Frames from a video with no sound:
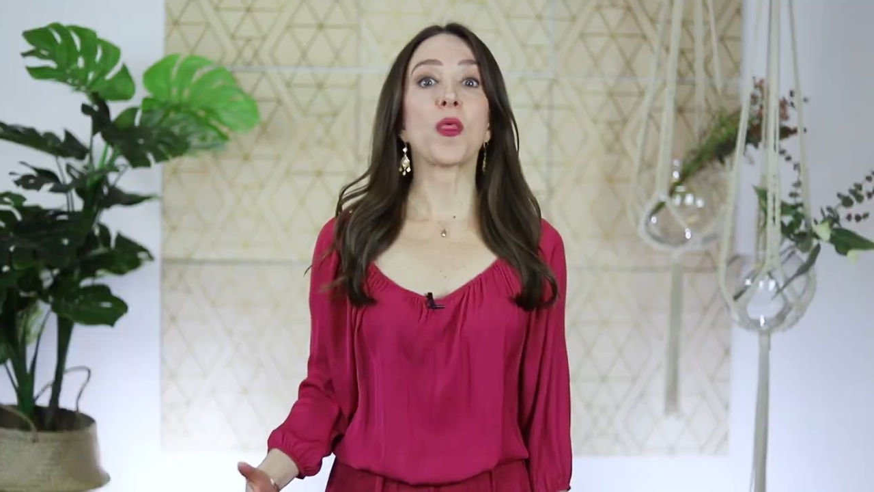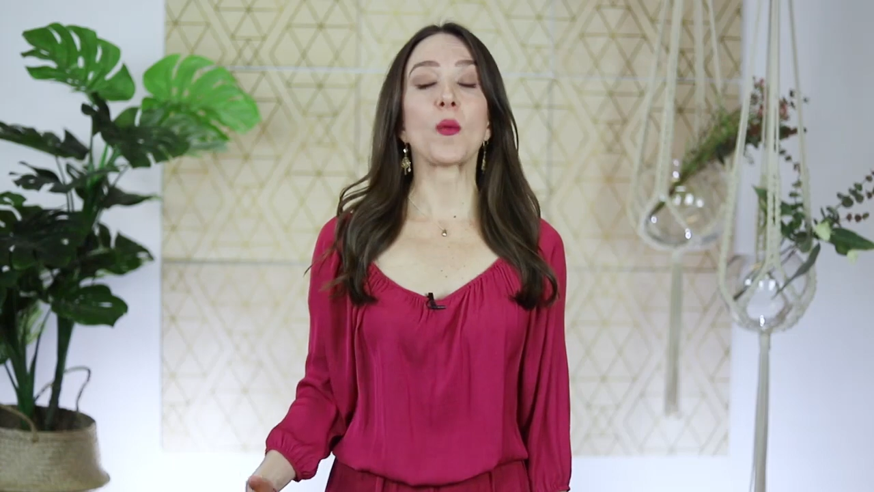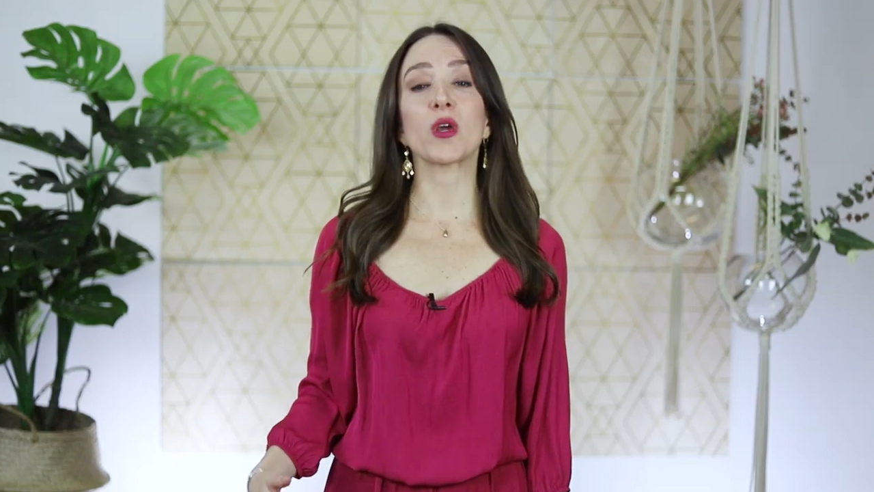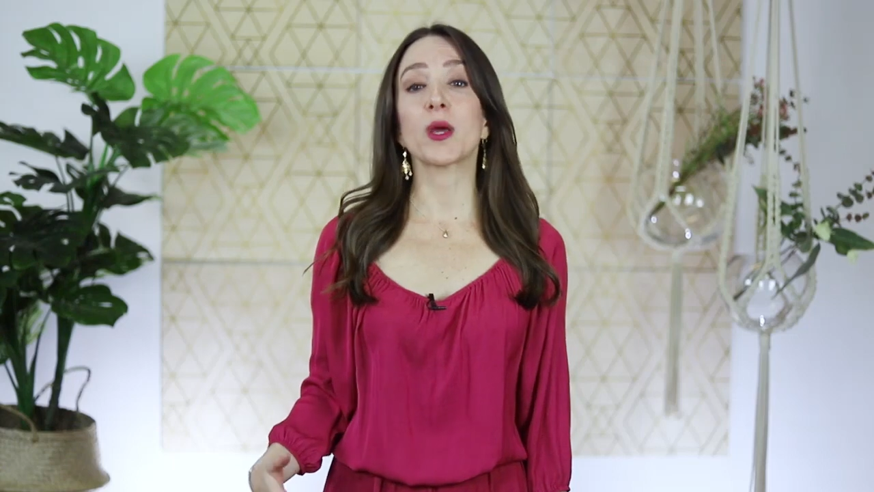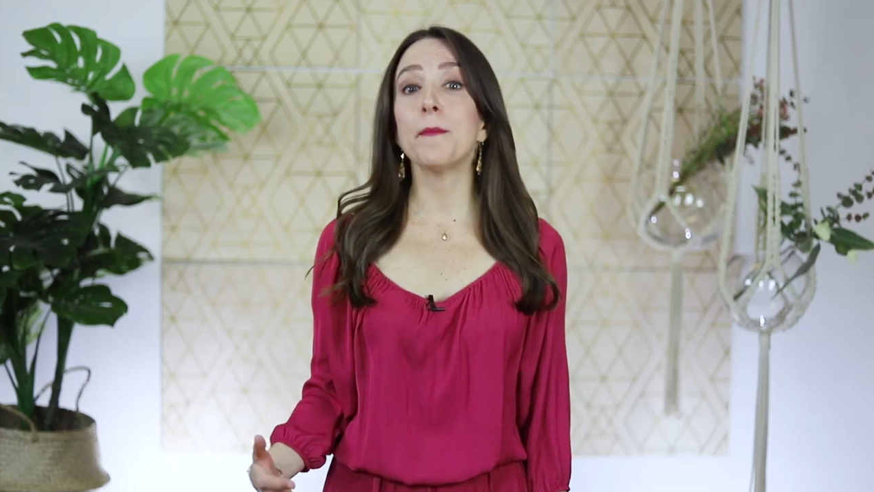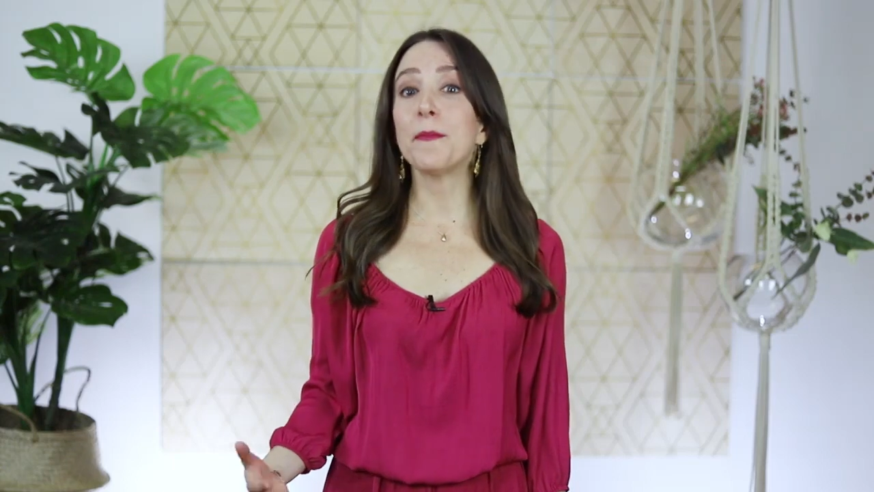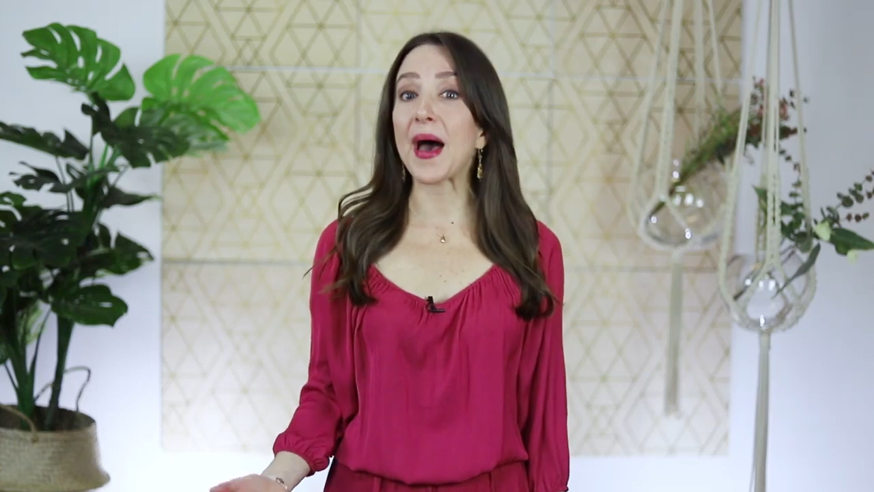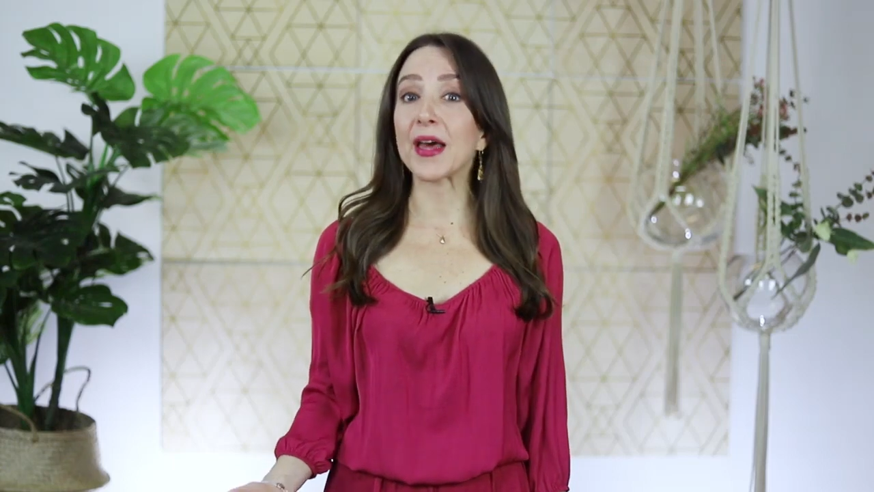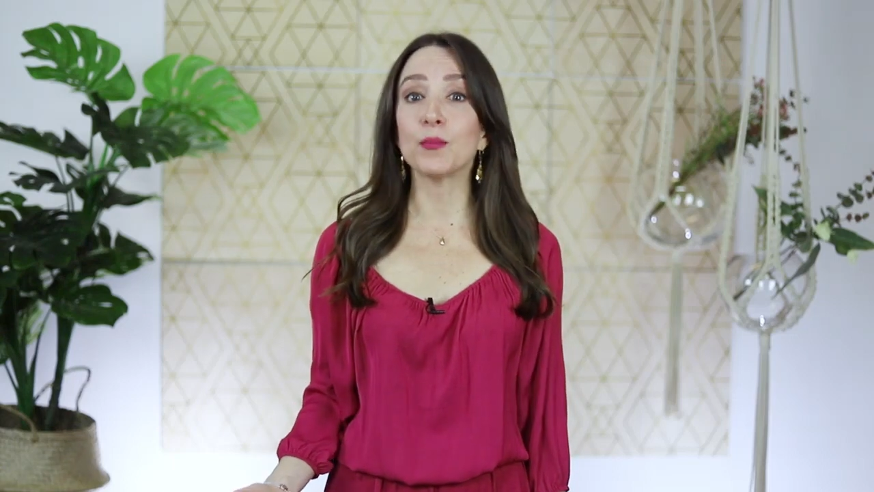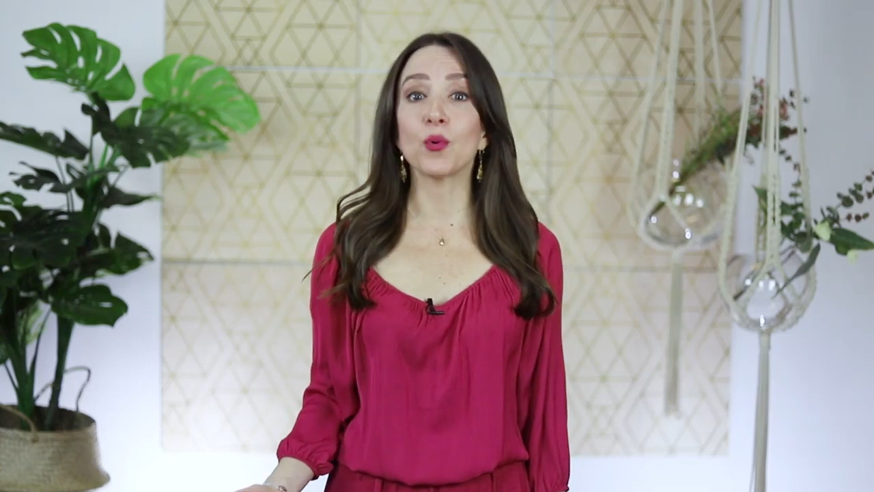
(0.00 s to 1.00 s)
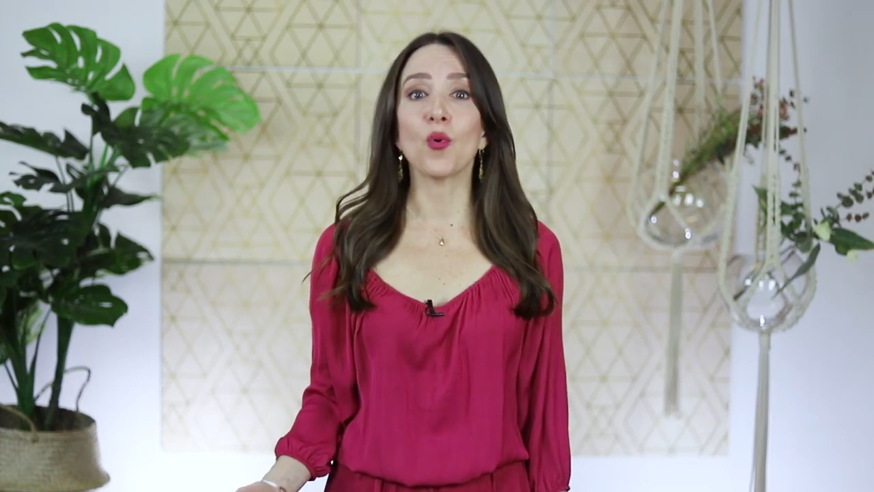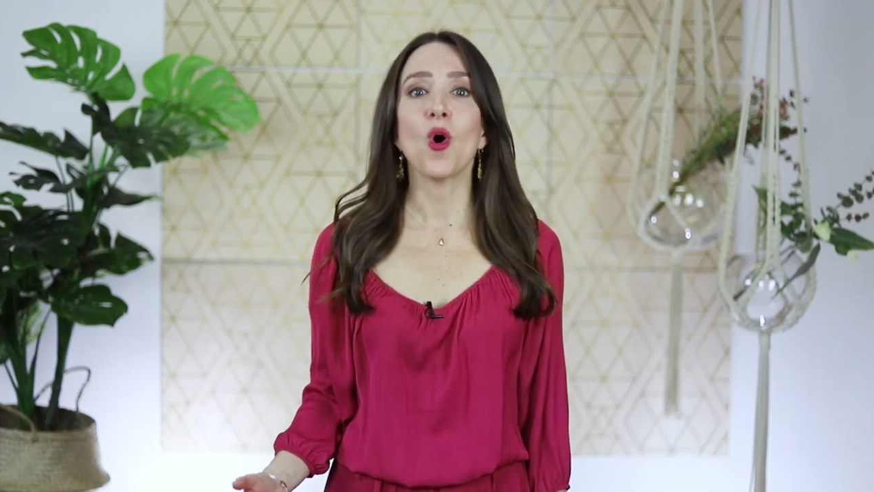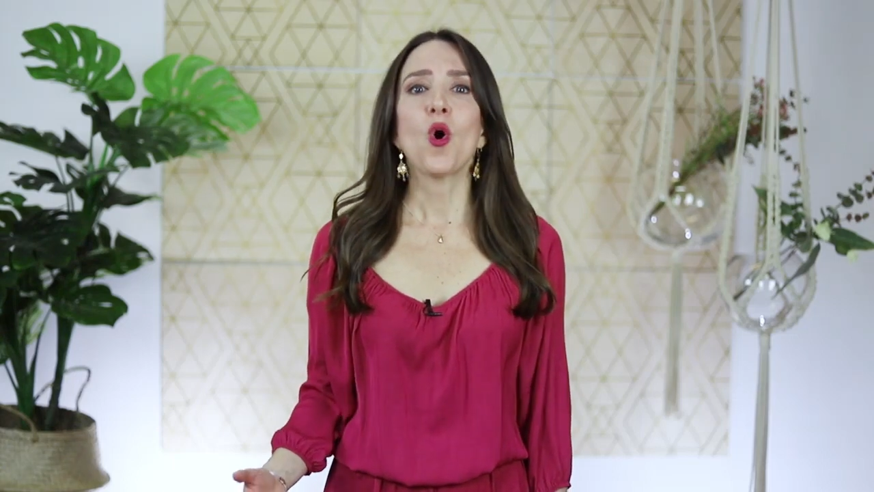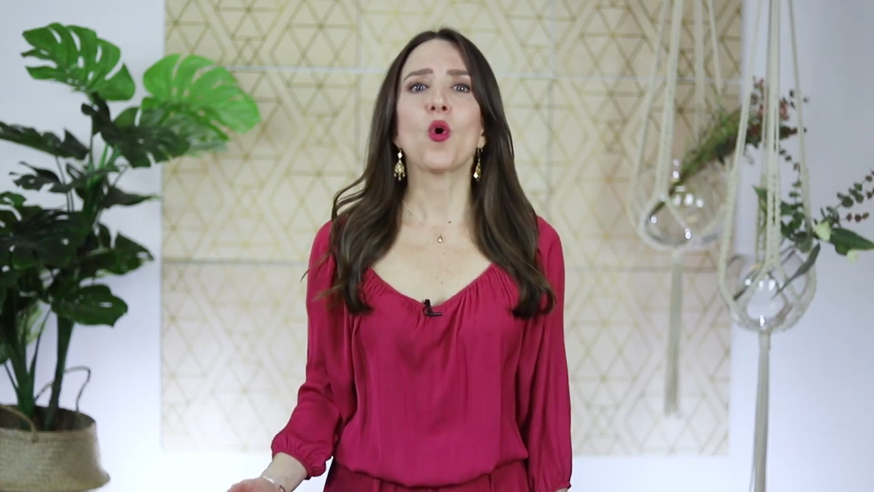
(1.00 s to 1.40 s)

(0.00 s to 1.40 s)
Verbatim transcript: or that we're compatible,